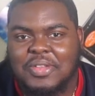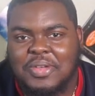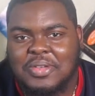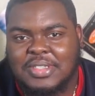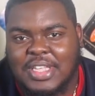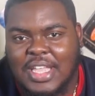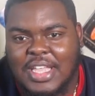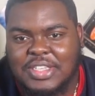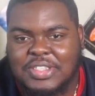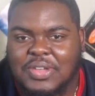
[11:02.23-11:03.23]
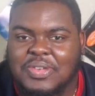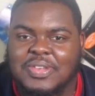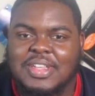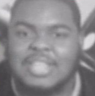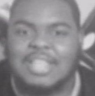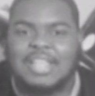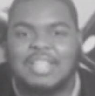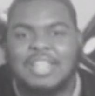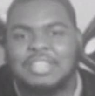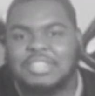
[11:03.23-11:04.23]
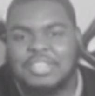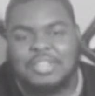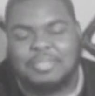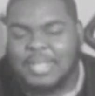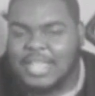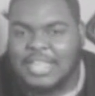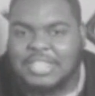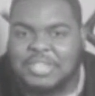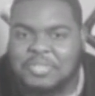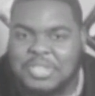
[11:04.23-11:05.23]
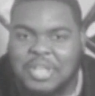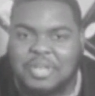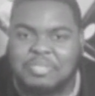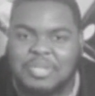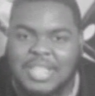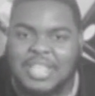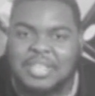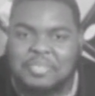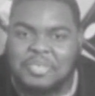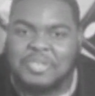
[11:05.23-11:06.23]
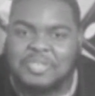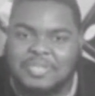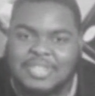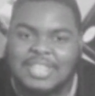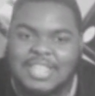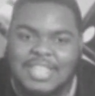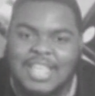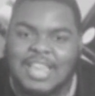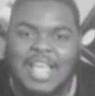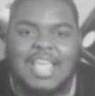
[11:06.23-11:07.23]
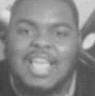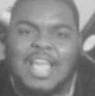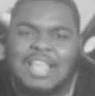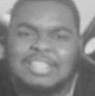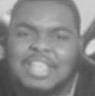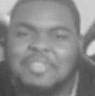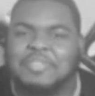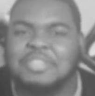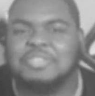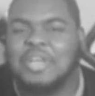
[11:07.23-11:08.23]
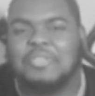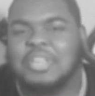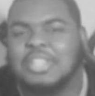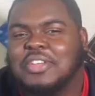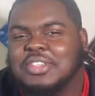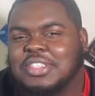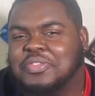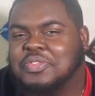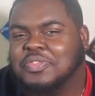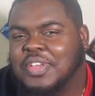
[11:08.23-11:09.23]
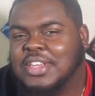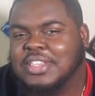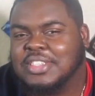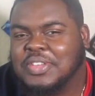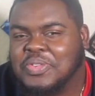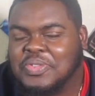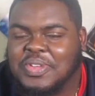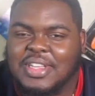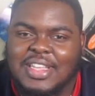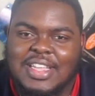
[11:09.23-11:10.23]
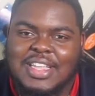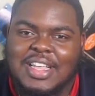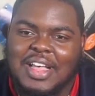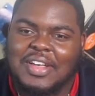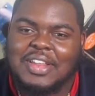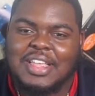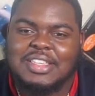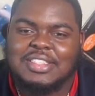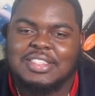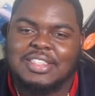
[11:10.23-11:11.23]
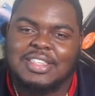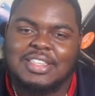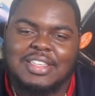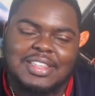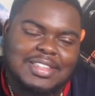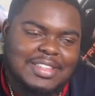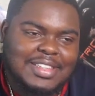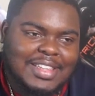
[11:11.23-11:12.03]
you know what I'm saying? So, that shit was all planned, bro. And I ain't take offense to it. I really thought the shit was funny, so I feel like shit.